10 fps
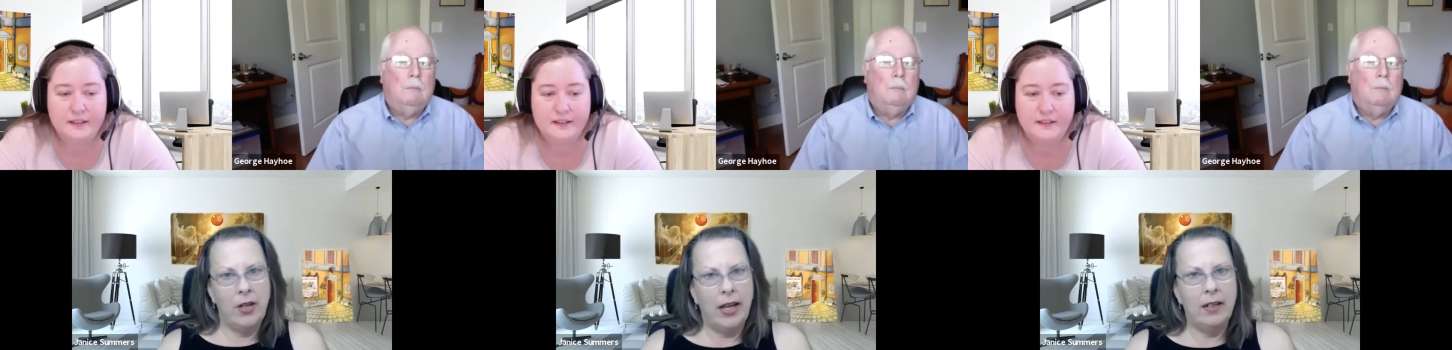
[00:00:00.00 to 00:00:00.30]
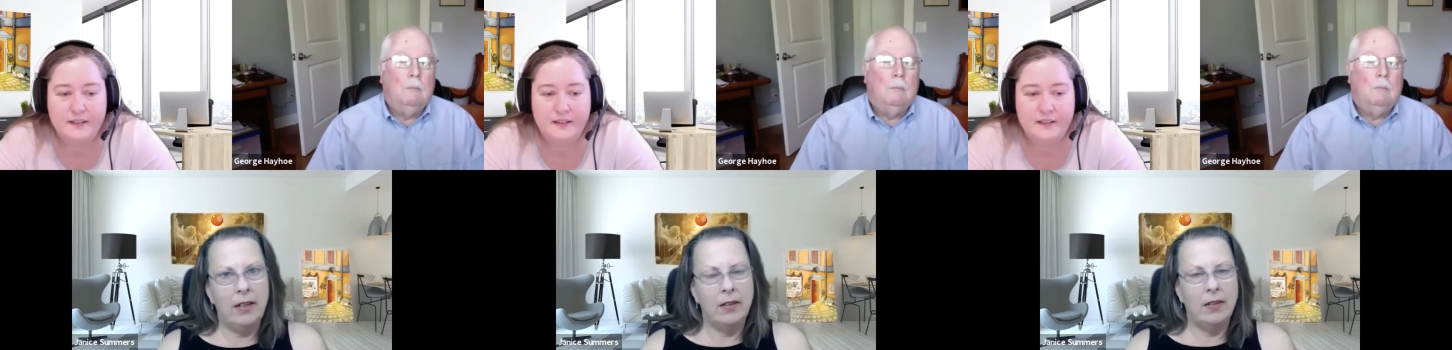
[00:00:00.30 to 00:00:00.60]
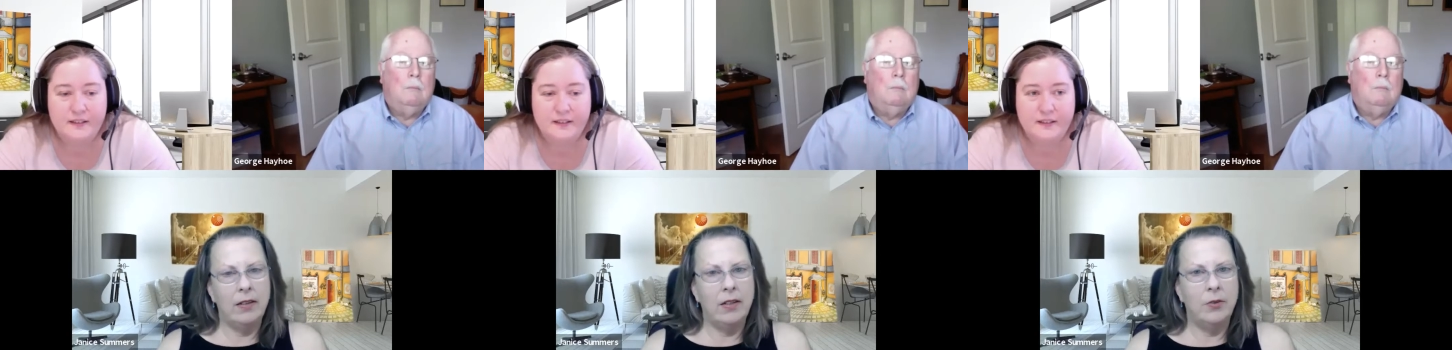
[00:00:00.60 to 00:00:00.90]
Speaker 1: and
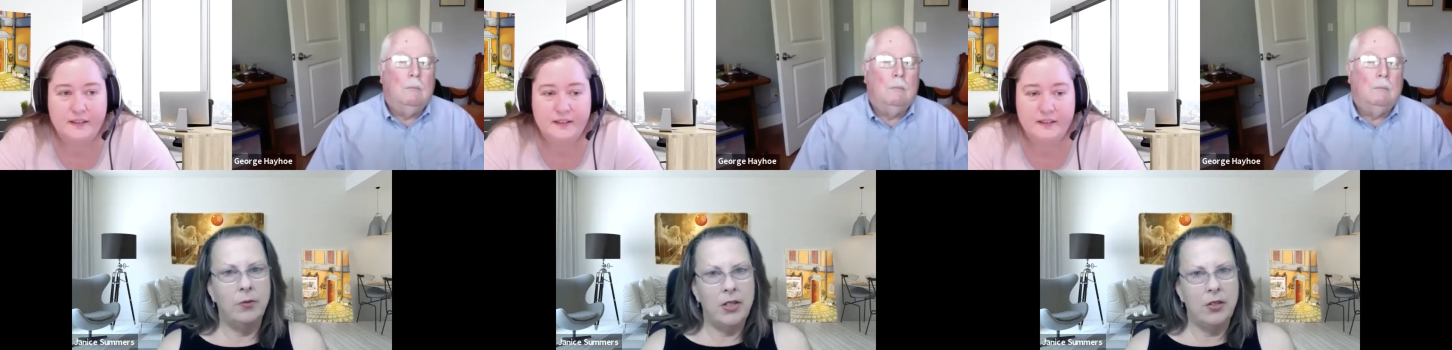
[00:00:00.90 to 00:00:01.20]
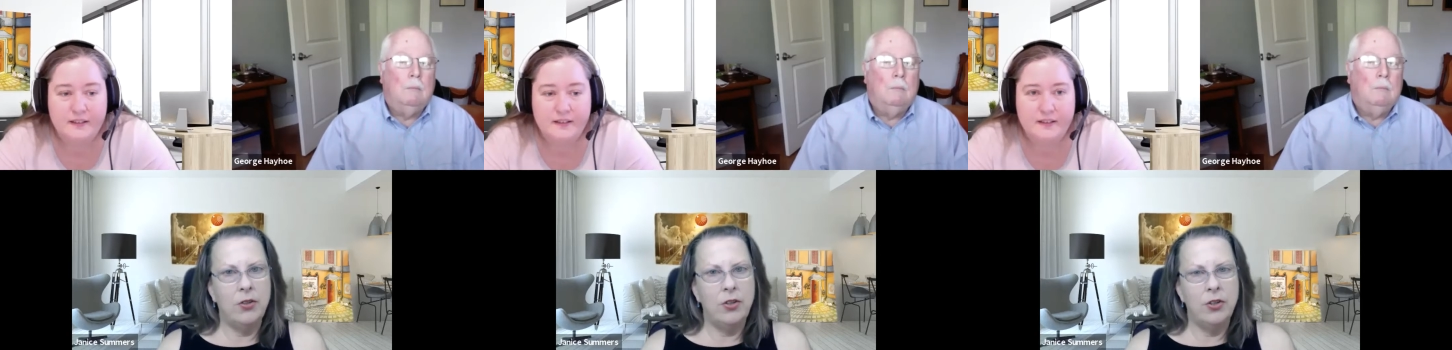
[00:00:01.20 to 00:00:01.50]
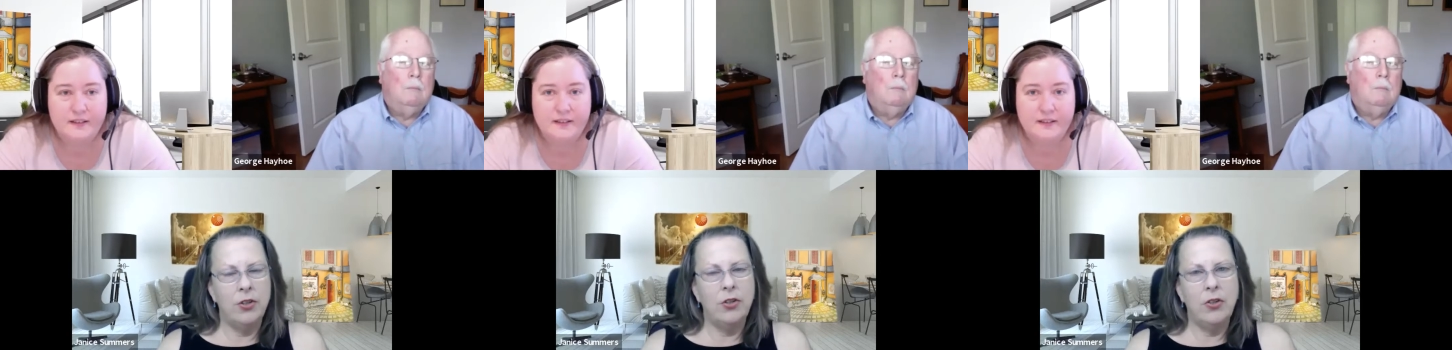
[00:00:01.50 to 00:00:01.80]
the research
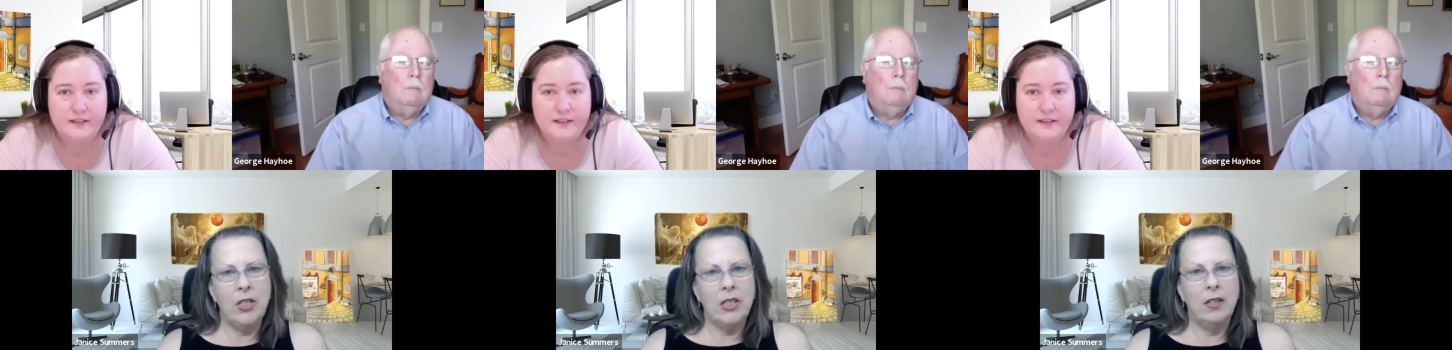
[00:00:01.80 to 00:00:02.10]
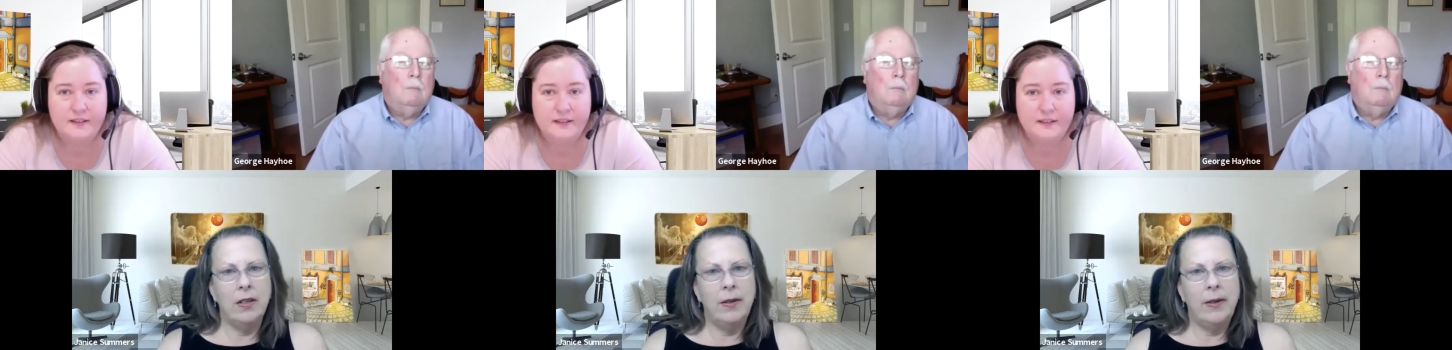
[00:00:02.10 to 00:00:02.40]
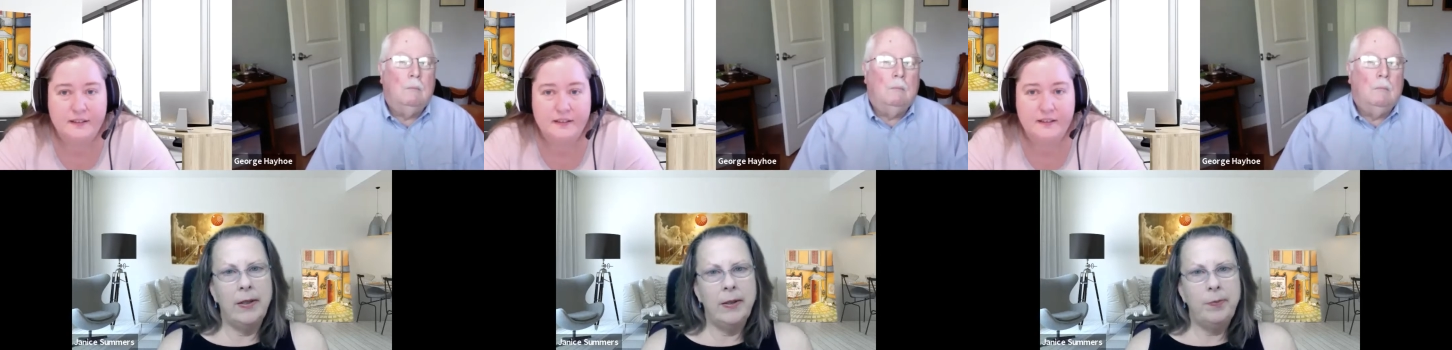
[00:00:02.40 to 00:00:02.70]
journals?
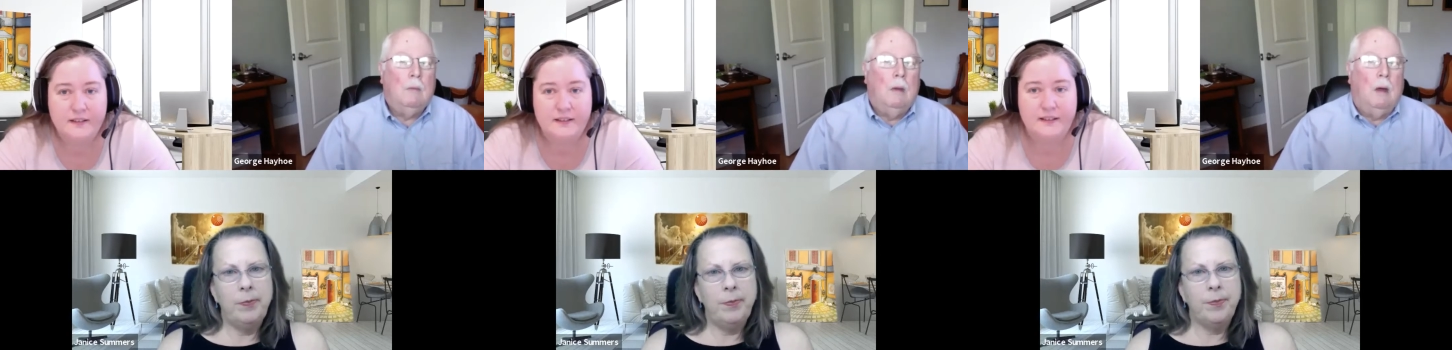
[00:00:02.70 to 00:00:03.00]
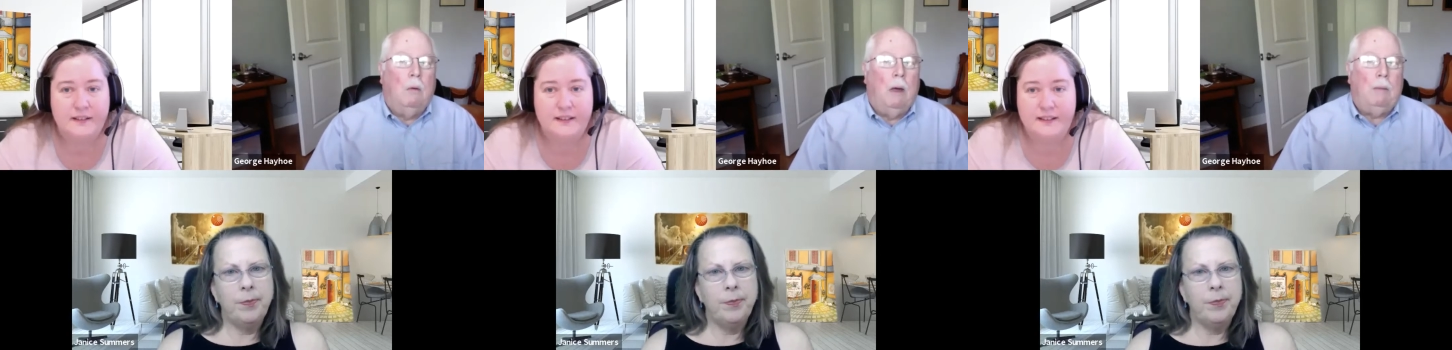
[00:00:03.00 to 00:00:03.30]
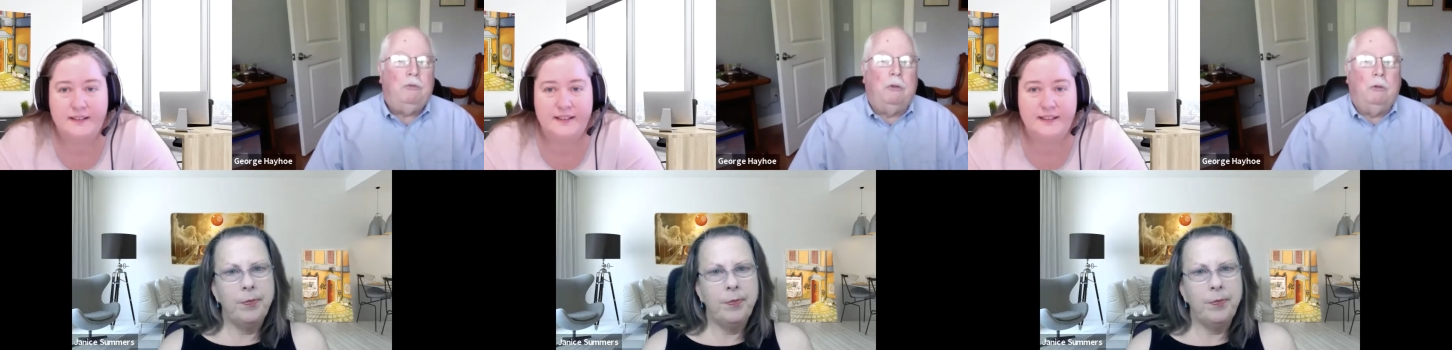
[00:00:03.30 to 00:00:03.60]
Speaker 2: Oh,
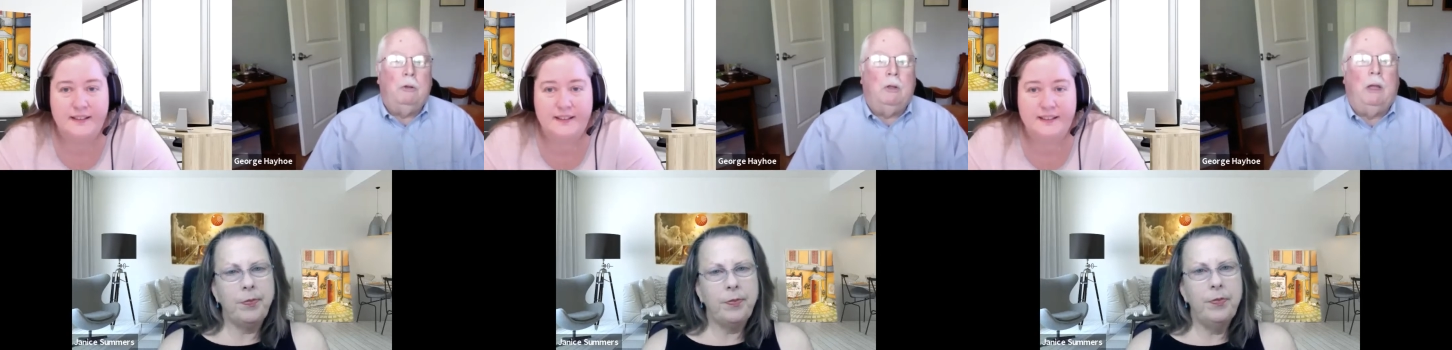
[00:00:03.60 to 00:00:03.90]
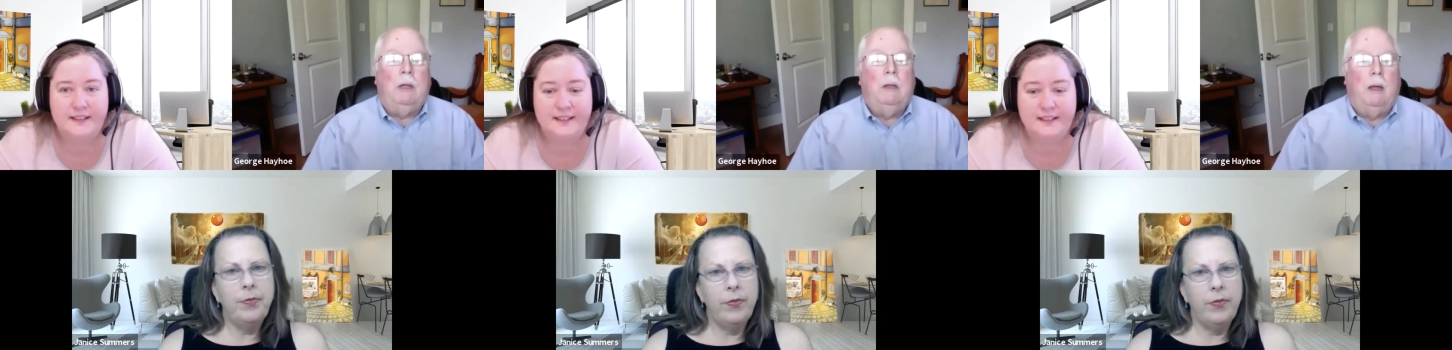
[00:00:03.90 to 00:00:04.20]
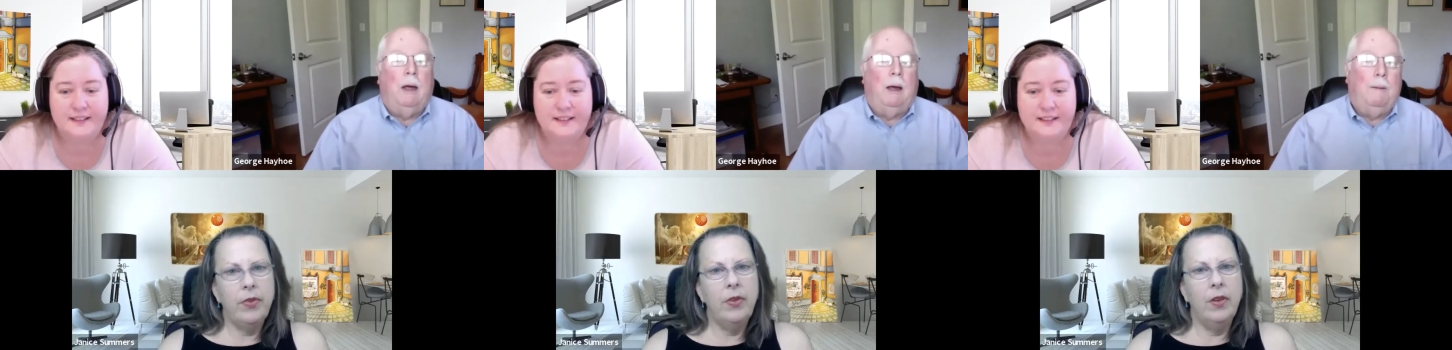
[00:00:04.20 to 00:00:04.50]
absolutely.
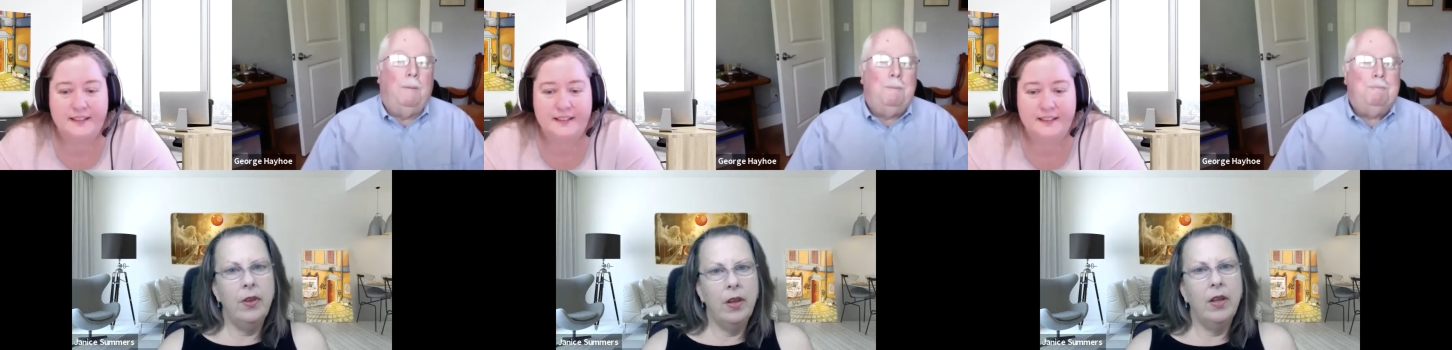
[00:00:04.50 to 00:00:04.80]
Um,